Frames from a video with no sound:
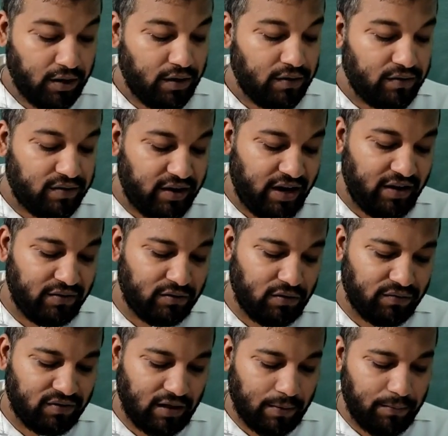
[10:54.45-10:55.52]
Seeds
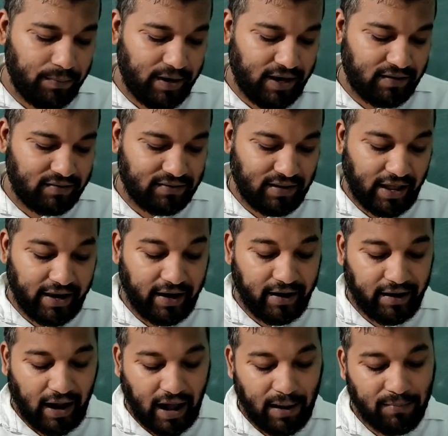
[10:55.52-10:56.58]
of some plants like
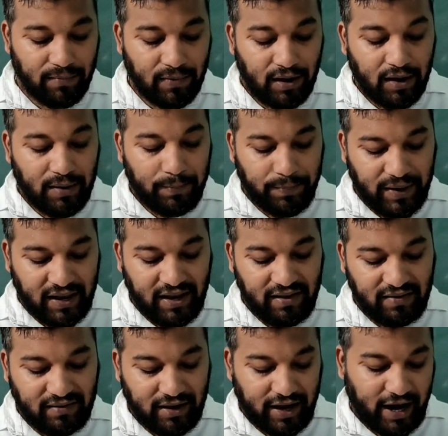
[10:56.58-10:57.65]
gram,
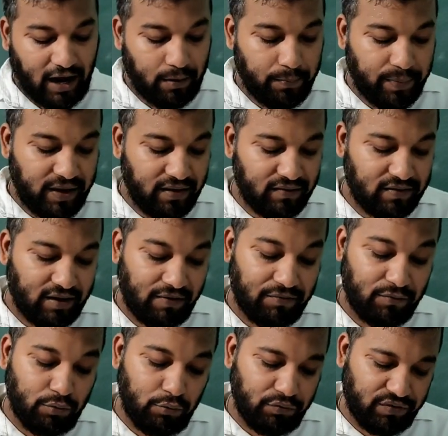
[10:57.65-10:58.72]
peas, and beans
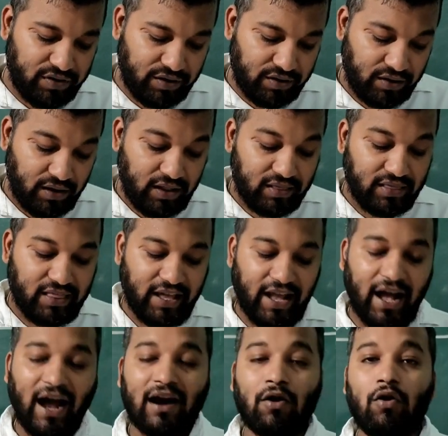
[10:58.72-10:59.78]
have two seeds.
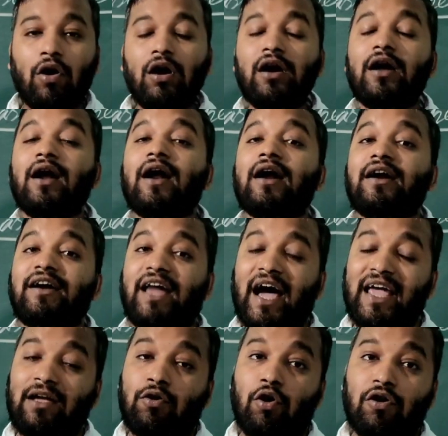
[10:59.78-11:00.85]
They are called
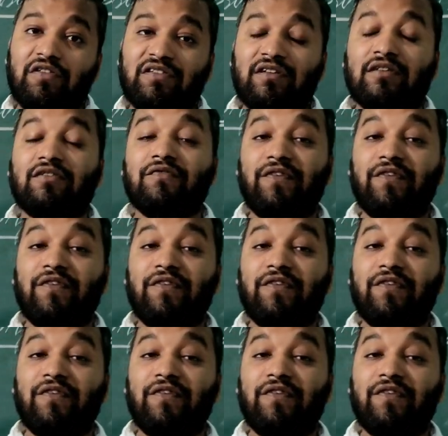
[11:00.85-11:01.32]
dicot seeds.